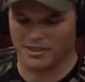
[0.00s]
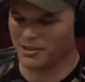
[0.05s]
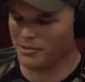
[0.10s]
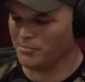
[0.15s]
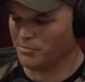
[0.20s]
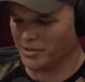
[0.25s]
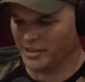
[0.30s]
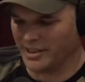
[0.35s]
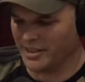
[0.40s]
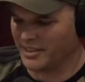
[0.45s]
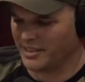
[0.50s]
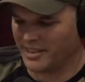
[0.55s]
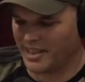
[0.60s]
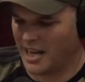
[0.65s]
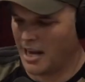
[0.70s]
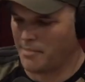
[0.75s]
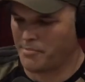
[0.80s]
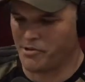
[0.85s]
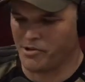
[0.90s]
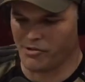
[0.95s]
complete
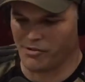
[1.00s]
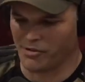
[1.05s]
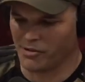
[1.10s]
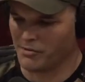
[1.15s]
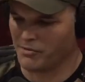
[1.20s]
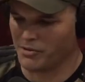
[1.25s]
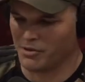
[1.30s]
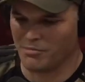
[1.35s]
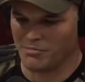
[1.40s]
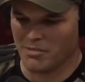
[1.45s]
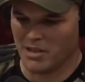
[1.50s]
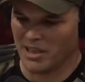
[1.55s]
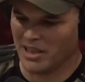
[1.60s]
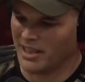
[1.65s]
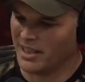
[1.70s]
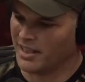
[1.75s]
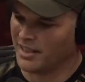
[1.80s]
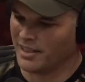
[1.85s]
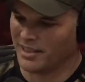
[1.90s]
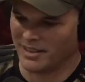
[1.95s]
capture of the
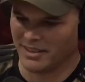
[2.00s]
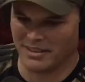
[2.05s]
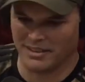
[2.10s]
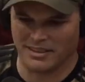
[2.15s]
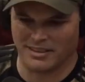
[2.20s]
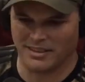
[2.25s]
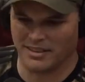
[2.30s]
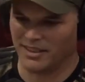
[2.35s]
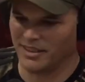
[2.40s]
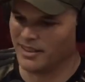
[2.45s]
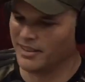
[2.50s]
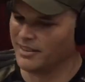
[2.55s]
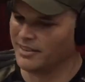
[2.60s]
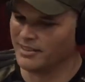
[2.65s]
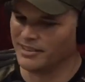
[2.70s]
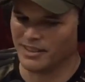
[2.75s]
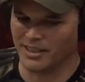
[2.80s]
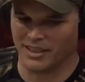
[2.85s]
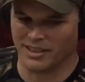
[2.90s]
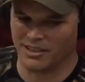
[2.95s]
media
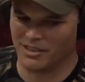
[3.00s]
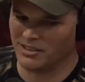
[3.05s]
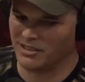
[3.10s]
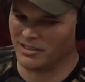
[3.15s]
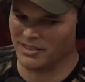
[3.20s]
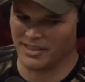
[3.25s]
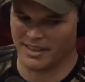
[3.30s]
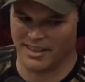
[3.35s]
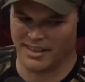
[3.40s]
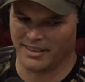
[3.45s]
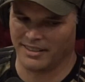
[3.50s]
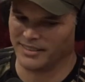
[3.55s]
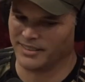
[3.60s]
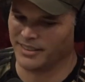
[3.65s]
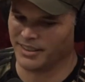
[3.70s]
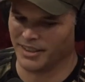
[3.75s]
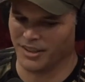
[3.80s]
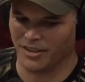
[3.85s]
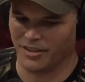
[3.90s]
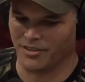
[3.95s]
and all of that,
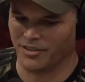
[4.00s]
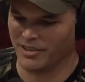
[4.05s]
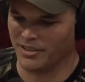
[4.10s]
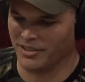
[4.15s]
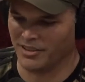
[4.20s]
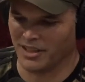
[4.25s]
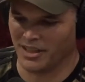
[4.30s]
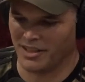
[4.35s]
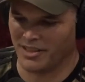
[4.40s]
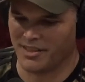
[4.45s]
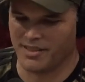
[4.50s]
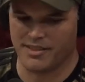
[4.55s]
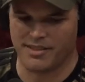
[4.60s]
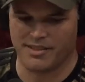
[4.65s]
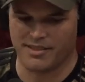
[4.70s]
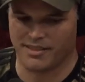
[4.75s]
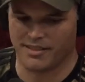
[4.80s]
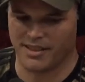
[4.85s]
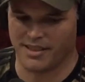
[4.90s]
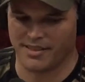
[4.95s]
and
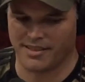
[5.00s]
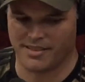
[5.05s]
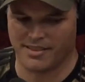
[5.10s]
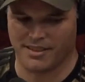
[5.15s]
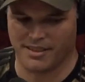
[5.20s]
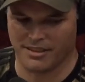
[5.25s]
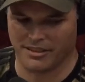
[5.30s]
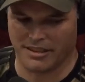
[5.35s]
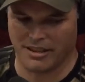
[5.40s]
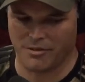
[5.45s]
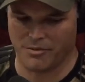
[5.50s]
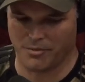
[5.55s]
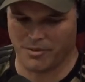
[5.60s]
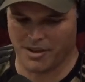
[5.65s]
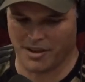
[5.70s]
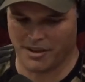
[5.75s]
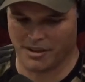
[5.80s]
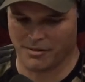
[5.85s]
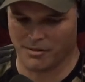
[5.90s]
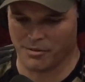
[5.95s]
that's
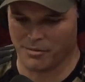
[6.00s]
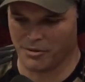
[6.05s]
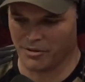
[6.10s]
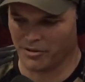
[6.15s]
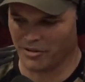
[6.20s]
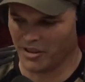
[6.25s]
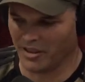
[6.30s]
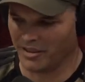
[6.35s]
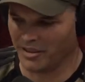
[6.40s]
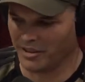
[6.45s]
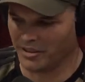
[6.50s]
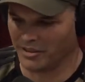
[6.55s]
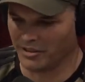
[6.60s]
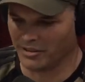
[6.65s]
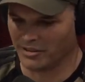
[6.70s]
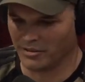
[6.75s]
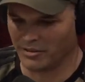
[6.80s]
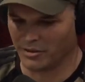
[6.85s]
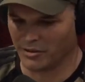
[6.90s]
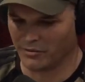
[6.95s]
kind of what we're trying
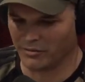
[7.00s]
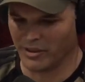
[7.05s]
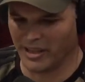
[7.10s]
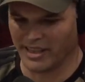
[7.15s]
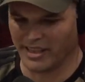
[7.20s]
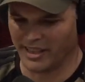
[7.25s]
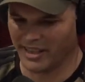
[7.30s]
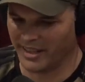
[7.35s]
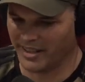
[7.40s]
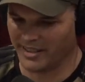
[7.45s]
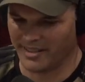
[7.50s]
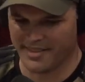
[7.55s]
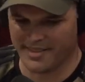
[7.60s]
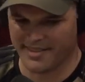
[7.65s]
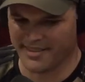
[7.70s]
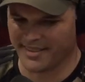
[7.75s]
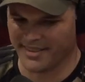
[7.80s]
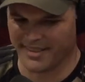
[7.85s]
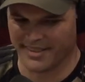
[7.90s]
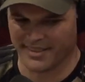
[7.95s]
to fight
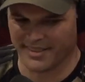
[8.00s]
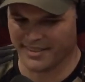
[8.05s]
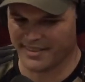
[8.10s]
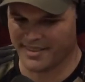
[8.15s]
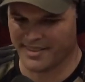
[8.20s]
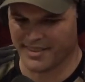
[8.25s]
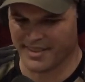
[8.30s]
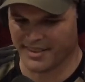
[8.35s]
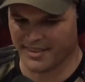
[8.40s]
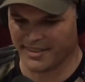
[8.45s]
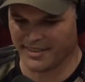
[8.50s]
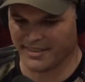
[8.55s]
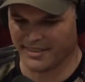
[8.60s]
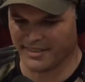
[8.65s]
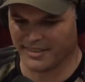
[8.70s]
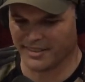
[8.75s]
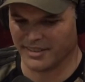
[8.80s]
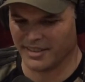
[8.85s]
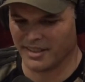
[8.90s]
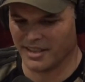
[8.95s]
against. And it's the